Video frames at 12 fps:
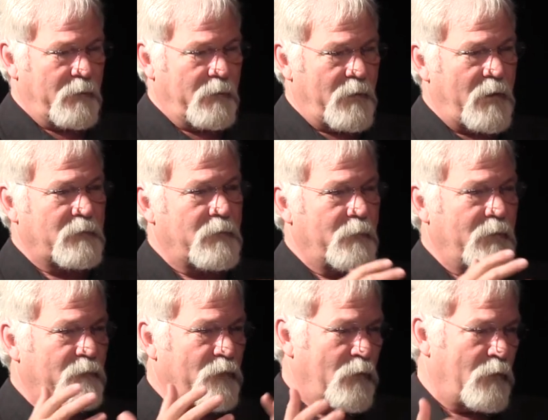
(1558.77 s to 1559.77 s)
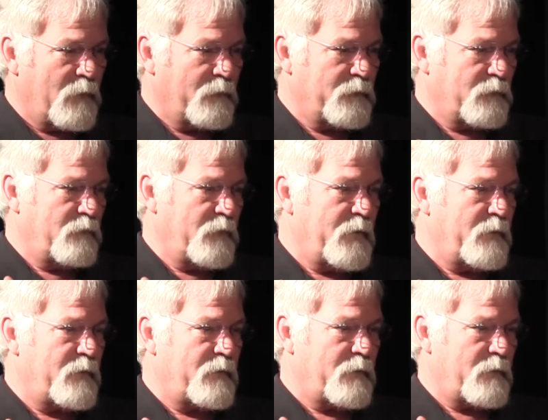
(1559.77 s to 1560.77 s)
got them involved
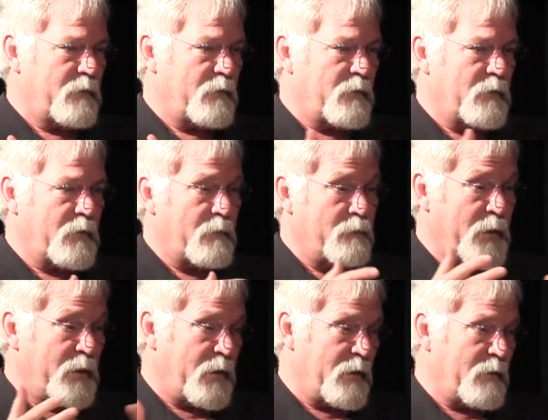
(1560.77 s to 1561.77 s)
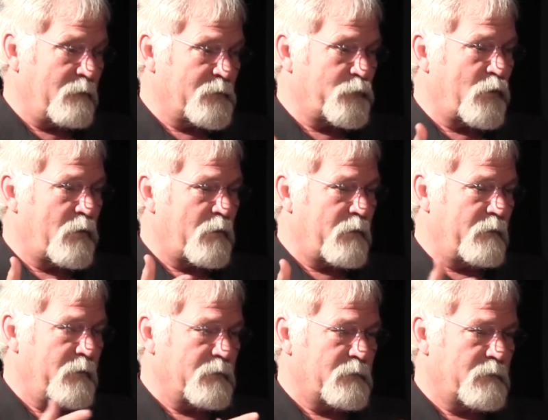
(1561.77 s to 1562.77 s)
with uh, on a committee that was part
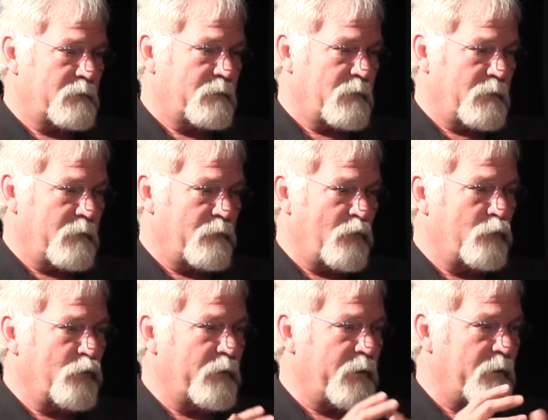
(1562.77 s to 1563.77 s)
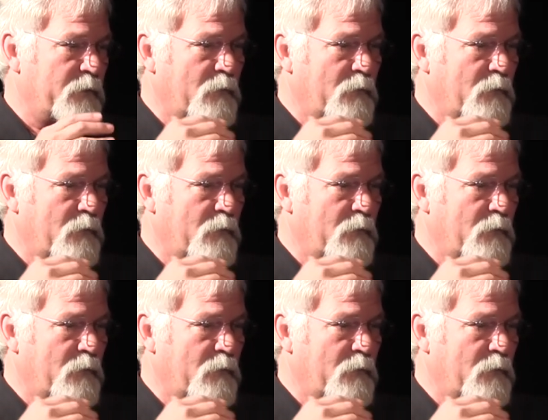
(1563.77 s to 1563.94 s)
of this uh, group looking at